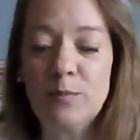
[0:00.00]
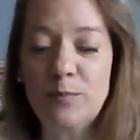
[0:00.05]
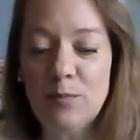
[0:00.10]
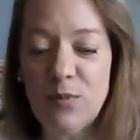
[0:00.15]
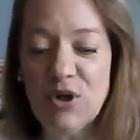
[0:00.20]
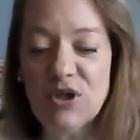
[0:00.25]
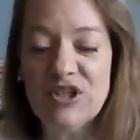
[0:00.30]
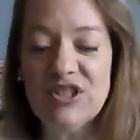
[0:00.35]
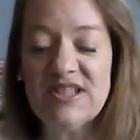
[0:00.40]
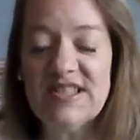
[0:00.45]

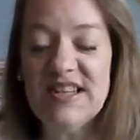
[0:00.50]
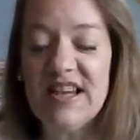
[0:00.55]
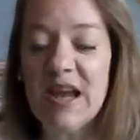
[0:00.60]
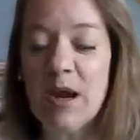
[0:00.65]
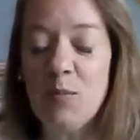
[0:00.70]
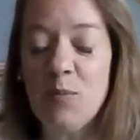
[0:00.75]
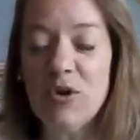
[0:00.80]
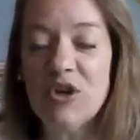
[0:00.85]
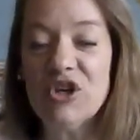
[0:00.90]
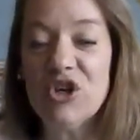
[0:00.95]
Purchasing
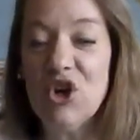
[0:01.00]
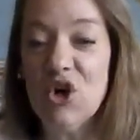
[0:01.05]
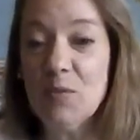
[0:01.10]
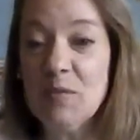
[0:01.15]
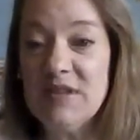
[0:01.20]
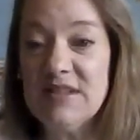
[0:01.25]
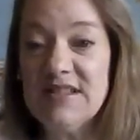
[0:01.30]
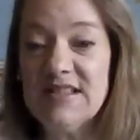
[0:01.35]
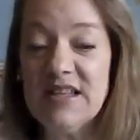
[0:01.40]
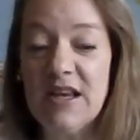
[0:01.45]
and
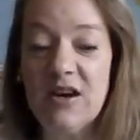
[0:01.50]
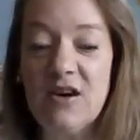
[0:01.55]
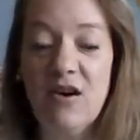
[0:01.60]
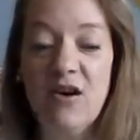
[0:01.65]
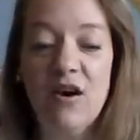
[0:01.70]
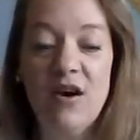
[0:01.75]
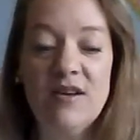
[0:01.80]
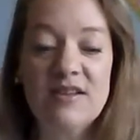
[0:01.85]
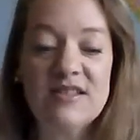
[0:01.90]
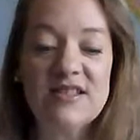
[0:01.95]
Procurement Center
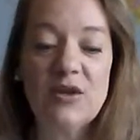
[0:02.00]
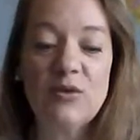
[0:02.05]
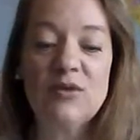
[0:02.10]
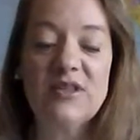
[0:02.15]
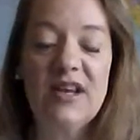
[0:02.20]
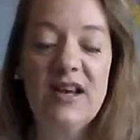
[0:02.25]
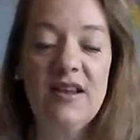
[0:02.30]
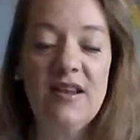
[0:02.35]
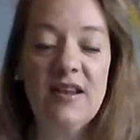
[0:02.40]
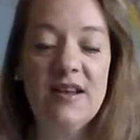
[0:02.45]
also
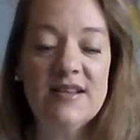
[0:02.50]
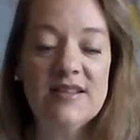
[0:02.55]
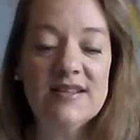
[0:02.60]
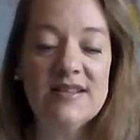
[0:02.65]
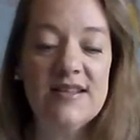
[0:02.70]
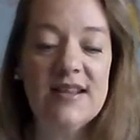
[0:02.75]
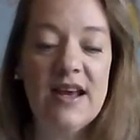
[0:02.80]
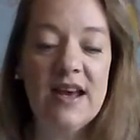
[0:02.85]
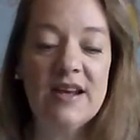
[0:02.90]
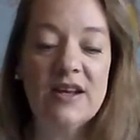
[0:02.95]
tell us
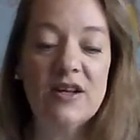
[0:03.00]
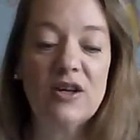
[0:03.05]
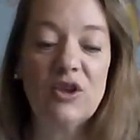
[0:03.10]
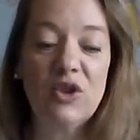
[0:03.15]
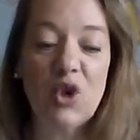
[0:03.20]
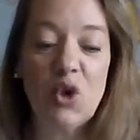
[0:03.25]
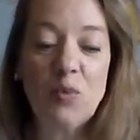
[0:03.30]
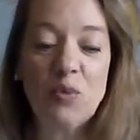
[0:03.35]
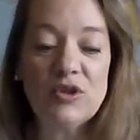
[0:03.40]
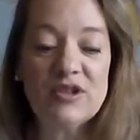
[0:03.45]
that
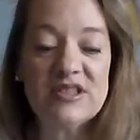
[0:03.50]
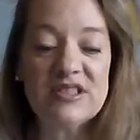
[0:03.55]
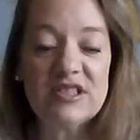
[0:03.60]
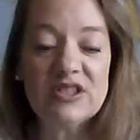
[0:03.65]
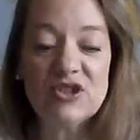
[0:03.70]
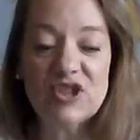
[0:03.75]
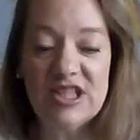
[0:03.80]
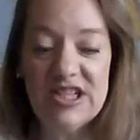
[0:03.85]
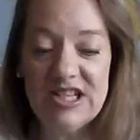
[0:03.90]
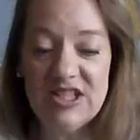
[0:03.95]
global
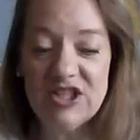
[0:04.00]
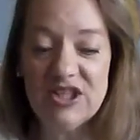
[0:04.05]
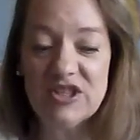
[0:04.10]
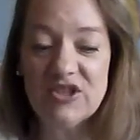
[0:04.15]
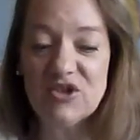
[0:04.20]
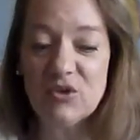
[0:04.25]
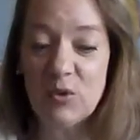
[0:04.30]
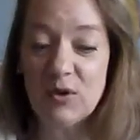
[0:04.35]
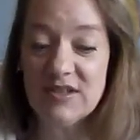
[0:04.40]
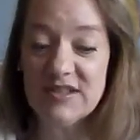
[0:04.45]
strategic
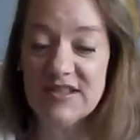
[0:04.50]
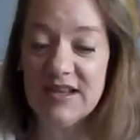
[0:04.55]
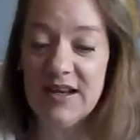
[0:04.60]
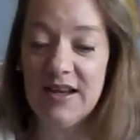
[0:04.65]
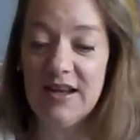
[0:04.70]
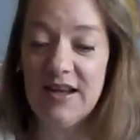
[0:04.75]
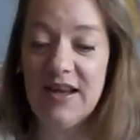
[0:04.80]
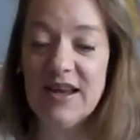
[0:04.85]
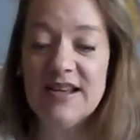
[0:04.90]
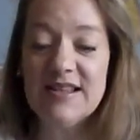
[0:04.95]

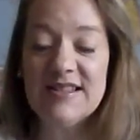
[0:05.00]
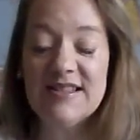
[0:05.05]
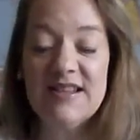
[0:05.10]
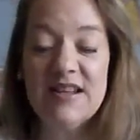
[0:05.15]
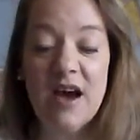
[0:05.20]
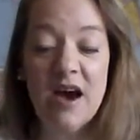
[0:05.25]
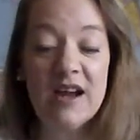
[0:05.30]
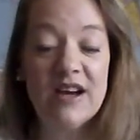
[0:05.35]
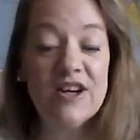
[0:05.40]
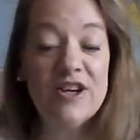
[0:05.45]
sourcing is
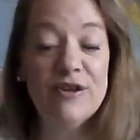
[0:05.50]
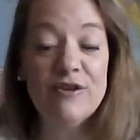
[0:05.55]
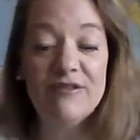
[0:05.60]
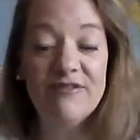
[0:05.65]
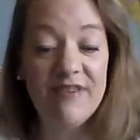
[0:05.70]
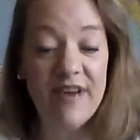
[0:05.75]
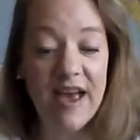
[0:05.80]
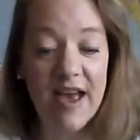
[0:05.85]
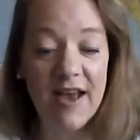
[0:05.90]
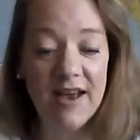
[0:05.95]
not a new
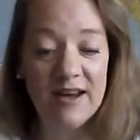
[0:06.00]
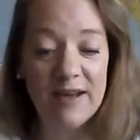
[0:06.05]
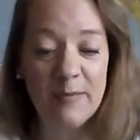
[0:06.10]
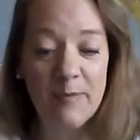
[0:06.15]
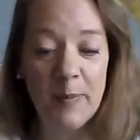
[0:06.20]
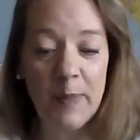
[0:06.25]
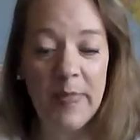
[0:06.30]
fad.